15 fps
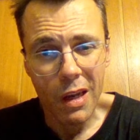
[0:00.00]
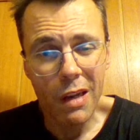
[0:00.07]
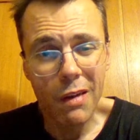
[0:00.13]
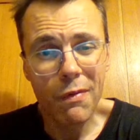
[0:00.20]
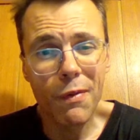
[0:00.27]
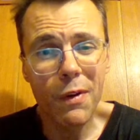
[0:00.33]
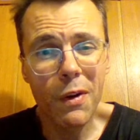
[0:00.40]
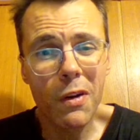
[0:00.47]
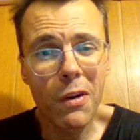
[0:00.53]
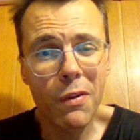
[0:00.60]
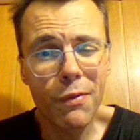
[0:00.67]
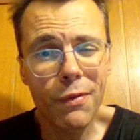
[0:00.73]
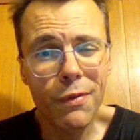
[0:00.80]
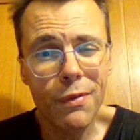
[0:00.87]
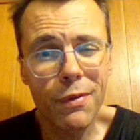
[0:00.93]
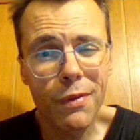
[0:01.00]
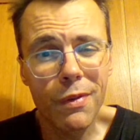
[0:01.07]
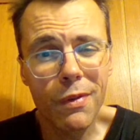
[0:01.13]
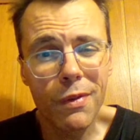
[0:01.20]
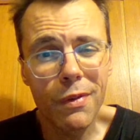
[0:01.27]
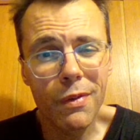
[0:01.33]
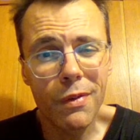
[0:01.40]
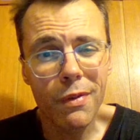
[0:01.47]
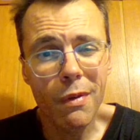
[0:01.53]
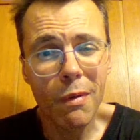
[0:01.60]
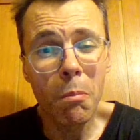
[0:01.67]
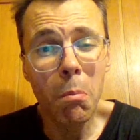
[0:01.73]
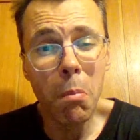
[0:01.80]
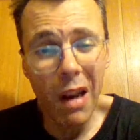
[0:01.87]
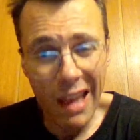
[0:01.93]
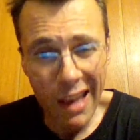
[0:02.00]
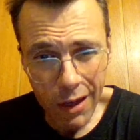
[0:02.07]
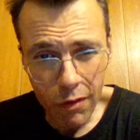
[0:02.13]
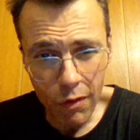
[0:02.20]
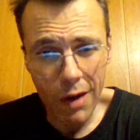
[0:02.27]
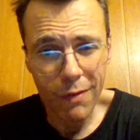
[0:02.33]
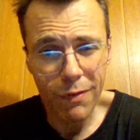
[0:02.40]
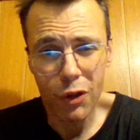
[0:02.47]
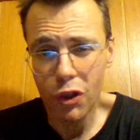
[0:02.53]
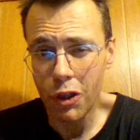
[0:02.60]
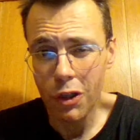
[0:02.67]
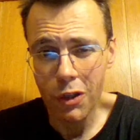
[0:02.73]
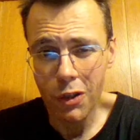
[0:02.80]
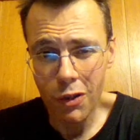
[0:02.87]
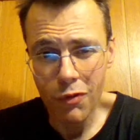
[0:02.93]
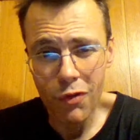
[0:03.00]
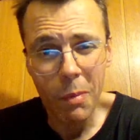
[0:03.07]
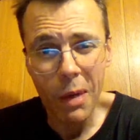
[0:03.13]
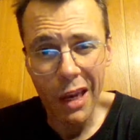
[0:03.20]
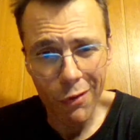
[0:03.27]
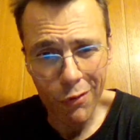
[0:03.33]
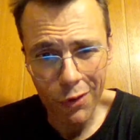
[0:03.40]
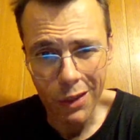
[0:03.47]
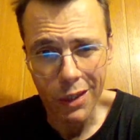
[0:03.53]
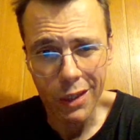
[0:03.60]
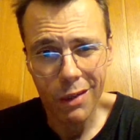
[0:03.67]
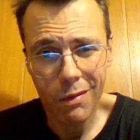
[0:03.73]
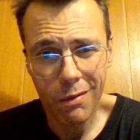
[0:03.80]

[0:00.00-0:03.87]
in front of black refugees from Africa,